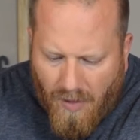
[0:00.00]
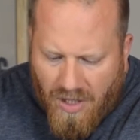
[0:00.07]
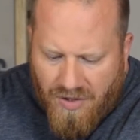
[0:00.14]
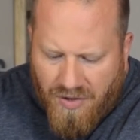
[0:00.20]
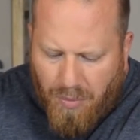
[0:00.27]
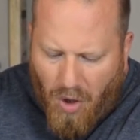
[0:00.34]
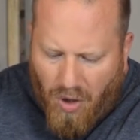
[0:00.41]

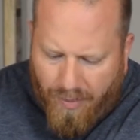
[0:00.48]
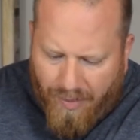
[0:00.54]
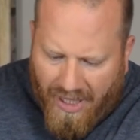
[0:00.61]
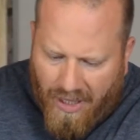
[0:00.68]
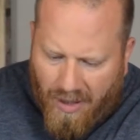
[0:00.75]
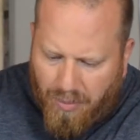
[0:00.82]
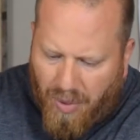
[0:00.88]
small
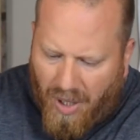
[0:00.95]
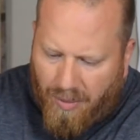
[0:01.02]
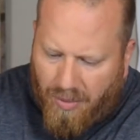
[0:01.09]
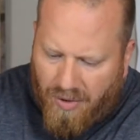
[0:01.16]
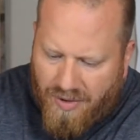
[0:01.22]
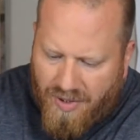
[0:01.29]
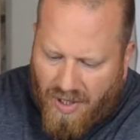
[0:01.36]
medium
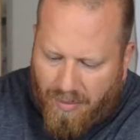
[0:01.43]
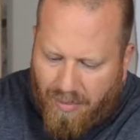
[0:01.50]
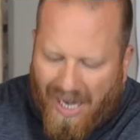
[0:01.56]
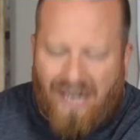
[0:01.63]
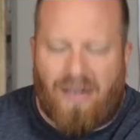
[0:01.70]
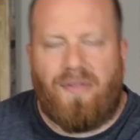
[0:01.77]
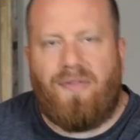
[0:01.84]
bubbles,
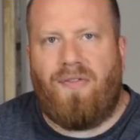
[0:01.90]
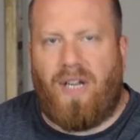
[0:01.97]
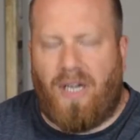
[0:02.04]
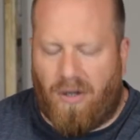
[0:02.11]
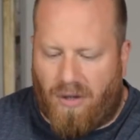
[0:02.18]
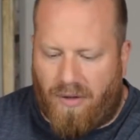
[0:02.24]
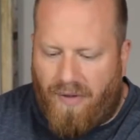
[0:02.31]
about a
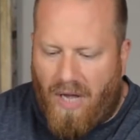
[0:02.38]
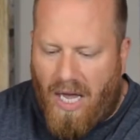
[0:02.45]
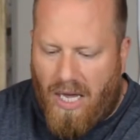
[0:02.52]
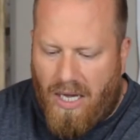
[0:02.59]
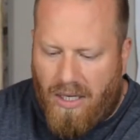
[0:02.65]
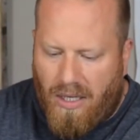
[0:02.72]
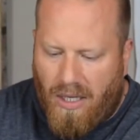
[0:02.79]
finger of
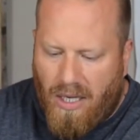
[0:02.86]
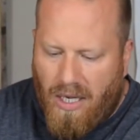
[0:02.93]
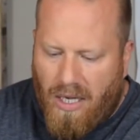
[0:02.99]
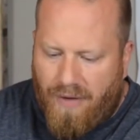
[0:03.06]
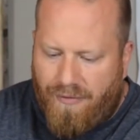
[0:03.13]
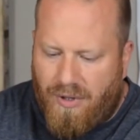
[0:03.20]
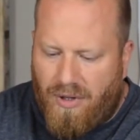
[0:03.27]
head.
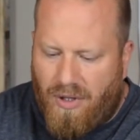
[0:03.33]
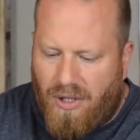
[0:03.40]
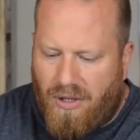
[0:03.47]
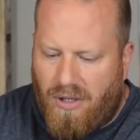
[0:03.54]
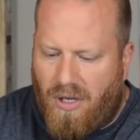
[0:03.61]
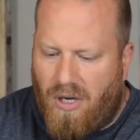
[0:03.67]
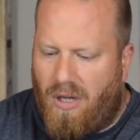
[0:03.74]
If we look
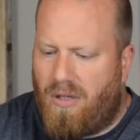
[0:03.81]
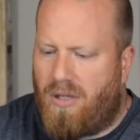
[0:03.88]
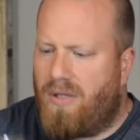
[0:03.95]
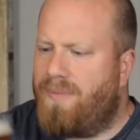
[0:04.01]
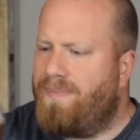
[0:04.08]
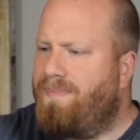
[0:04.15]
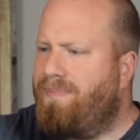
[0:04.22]
at the
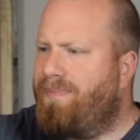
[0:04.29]
color,